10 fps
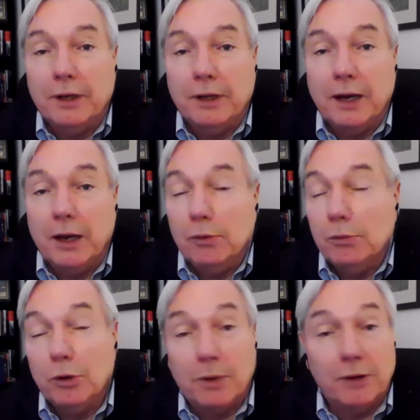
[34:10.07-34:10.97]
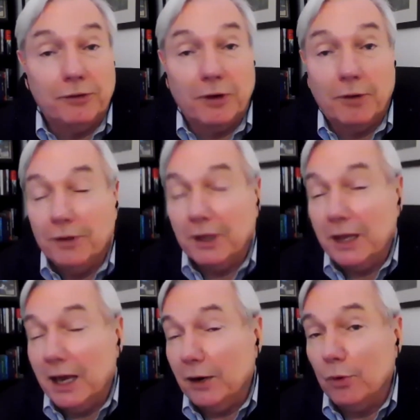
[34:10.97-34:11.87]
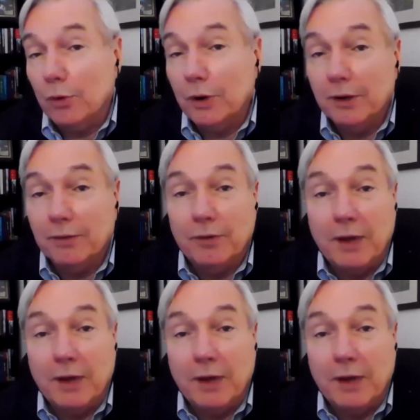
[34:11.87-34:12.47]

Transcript: And I will put myself in the category of